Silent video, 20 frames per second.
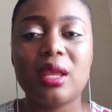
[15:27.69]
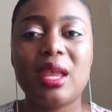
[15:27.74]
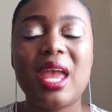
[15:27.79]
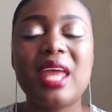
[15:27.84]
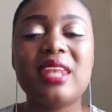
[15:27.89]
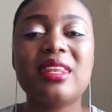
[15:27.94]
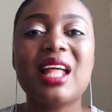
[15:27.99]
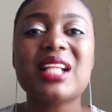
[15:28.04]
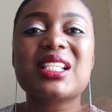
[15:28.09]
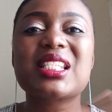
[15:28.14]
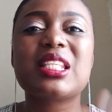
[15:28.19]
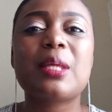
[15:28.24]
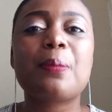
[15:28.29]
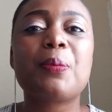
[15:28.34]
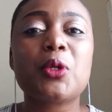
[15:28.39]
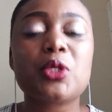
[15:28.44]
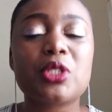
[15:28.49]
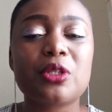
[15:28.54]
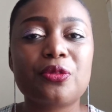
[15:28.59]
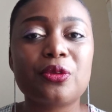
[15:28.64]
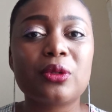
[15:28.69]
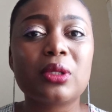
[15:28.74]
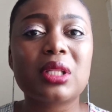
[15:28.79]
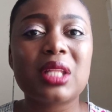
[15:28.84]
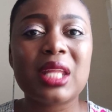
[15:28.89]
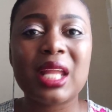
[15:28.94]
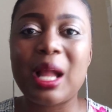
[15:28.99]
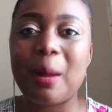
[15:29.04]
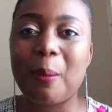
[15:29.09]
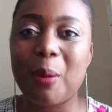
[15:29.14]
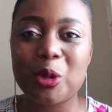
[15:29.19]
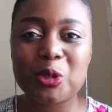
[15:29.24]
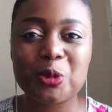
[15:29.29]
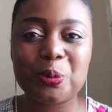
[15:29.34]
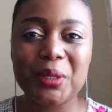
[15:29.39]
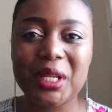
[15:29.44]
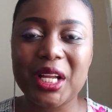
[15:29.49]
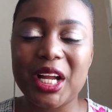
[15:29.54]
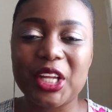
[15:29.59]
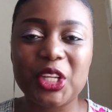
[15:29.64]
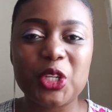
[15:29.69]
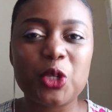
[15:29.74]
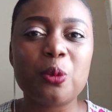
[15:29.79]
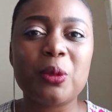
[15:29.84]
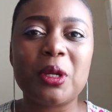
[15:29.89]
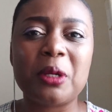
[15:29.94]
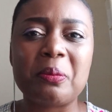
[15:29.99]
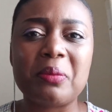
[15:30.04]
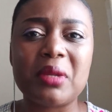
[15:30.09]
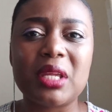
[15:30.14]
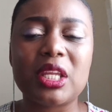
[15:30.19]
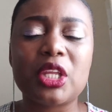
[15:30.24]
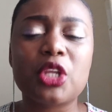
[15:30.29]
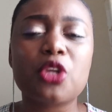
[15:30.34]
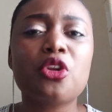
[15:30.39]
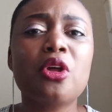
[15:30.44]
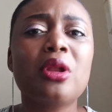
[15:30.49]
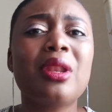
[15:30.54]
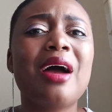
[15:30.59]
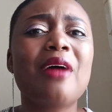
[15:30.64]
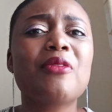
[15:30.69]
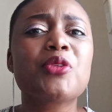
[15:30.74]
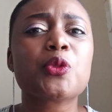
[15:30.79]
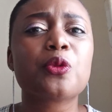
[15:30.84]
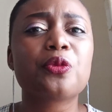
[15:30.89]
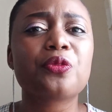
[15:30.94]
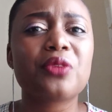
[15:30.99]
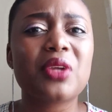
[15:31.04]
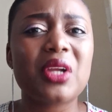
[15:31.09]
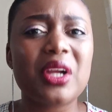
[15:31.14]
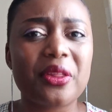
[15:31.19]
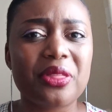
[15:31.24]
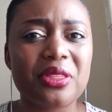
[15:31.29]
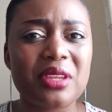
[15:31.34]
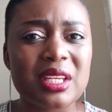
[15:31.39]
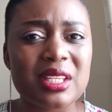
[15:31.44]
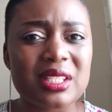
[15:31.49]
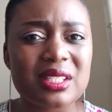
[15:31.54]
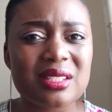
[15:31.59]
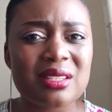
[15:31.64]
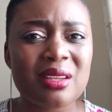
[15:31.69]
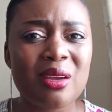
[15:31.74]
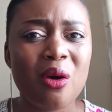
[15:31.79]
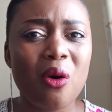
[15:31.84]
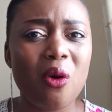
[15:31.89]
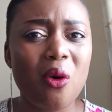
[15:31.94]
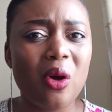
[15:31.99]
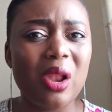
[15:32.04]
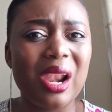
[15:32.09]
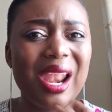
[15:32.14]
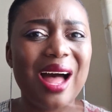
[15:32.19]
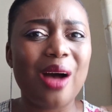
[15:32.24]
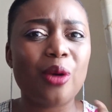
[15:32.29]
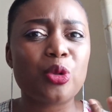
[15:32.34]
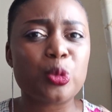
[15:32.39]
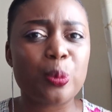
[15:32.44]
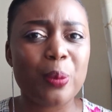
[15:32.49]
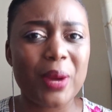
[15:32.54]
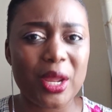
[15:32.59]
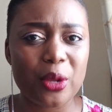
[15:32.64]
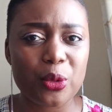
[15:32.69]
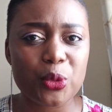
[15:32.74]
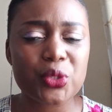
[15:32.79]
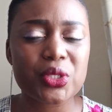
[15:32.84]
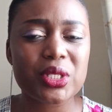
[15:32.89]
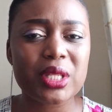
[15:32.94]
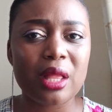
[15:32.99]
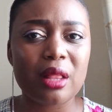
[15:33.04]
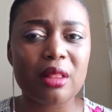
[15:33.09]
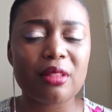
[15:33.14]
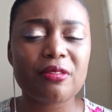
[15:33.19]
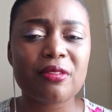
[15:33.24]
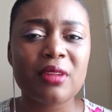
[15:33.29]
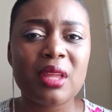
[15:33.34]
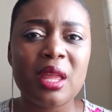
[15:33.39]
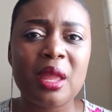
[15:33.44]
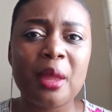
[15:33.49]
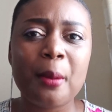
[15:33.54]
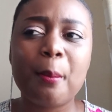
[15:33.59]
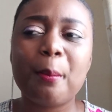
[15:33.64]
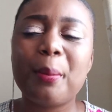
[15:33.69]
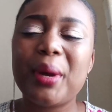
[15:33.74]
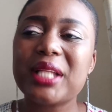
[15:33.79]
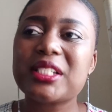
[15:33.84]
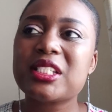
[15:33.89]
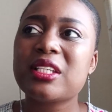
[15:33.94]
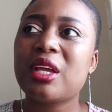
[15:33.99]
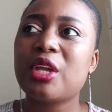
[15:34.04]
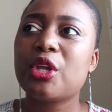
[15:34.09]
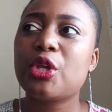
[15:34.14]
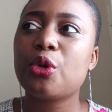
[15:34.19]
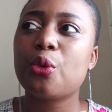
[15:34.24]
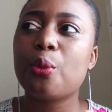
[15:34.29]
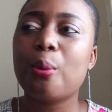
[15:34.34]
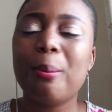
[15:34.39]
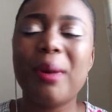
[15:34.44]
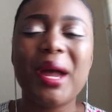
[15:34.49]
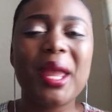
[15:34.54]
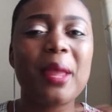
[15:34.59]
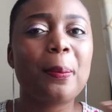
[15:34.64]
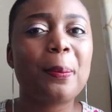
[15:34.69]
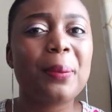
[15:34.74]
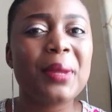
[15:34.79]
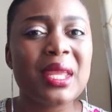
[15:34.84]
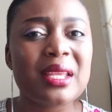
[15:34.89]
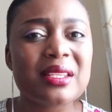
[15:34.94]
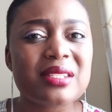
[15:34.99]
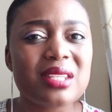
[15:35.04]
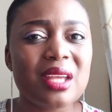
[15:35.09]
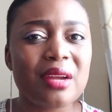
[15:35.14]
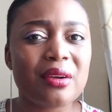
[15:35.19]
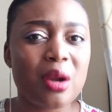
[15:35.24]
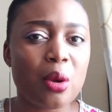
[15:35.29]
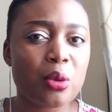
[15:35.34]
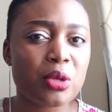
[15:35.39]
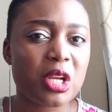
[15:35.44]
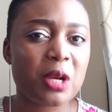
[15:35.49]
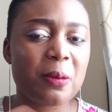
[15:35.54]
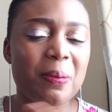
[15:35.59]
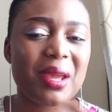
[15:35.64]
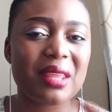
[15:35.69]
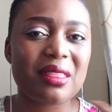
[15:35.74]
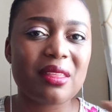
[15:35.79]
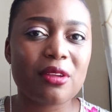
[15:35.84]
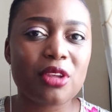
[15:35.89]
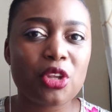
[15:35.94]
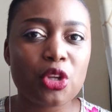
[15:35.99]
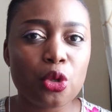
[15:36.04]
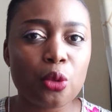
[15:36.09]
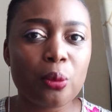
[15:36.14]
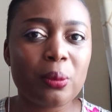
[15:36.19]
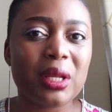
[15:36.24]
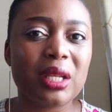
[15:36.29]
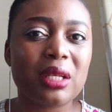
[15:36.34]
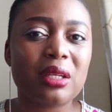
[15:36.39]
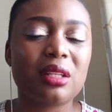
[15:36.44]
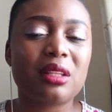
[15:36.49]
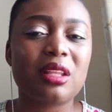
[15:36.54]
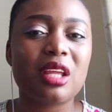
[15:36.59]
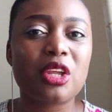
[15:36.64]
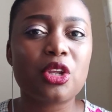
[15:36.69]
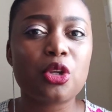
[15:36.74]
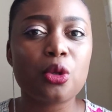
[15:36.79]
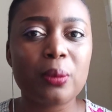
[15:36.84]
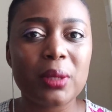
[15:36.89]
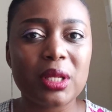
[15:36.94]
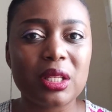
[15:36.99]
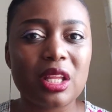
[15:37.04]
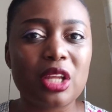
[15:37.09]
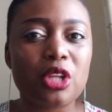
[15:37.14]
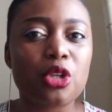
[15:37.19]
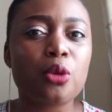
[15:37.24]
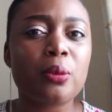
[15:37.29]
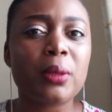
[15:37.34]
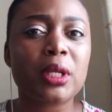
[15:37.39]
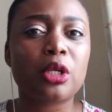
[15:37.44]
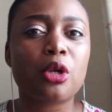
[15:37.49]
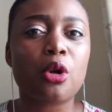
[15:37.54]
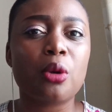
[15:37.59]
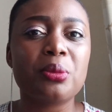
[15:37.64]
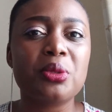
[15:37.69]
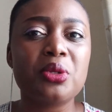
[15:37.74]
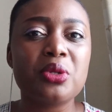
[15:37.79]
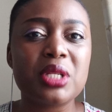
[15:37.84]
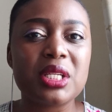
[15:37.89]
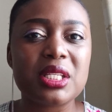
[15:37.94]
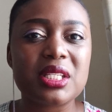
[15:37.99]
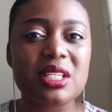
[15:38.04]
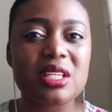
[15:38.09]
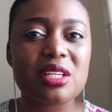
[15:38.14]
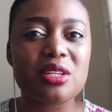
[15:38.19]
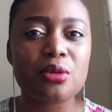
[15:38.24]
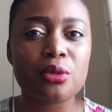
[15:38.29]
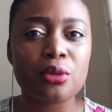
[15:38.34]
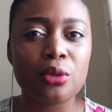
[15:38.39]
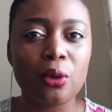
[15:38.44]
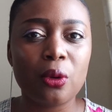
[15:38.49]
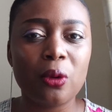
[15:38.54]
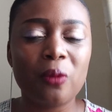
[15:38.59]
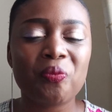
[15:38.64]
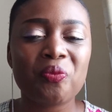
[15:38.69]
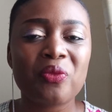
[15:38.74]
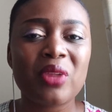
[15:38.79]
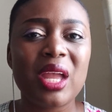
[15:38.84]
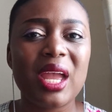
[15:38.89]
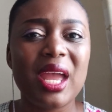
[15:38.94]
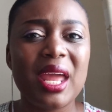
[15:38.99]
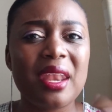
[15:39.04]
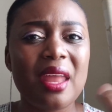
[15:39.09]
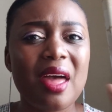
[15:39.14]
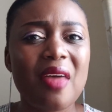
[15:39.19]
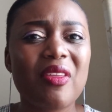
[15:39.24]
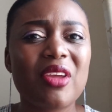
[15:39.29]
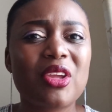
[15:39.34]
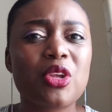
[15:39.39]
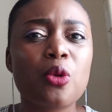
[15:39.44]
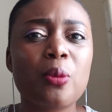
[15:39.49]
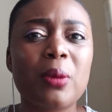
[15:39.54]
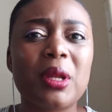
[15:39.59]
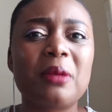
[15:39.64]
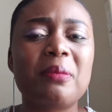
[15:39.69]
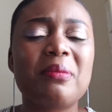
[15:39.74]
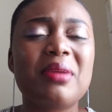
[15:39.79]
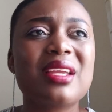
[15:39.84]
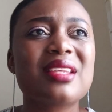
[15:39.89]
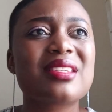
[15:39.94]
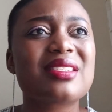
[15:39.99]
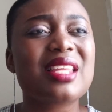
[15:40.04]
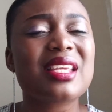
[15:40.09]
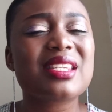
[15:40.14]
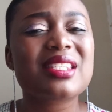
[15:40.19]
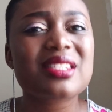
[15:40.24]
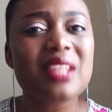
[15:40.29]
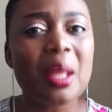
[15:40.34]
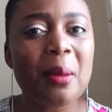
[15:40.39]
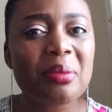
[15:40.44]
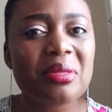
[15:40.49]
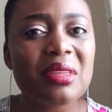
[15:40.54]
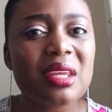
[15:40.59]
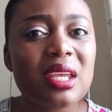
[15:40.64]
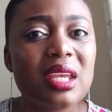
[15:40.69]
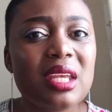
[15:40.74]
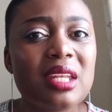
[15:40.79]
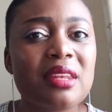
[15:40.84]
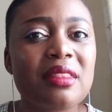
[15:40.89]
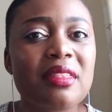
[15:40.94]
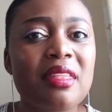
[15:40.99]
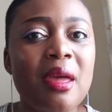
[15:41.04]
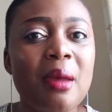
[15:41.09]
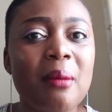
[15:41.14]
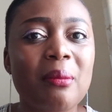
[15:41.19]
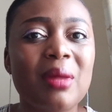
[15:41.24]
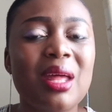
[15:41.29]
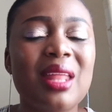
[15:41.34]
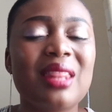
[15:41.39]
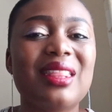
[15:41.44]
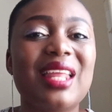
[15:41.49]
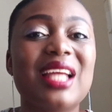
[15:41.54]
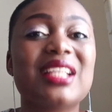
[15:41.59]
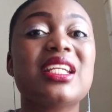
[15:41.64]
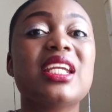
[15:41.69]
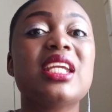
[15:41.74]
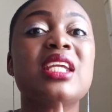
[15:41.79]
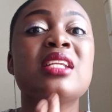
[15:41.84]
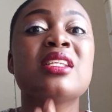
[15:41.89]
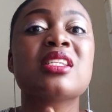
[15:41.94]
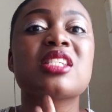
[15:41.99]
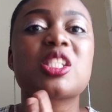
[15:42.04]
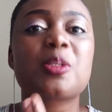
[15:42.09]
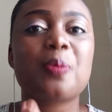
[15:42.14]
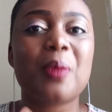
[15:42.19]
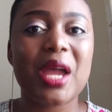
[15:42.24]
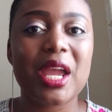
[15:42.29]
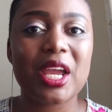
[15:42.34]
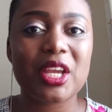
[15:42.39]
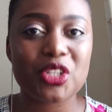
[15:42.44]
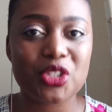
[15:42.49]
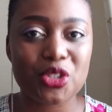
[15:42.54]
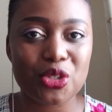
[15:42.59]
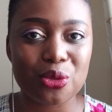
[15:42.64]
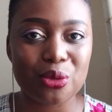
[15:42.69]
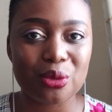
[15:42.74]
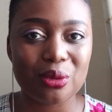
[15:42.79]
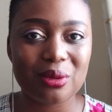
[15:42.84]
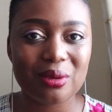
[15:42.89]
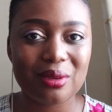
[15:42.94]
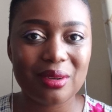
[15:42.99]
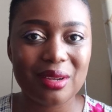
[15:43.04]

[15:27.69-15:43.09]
And that's the beautiful thing about being a human being. You don't have to figure things all out by yourself, but by being surrounded by the human community, you know, and other human beings, there's something in them that inspires you,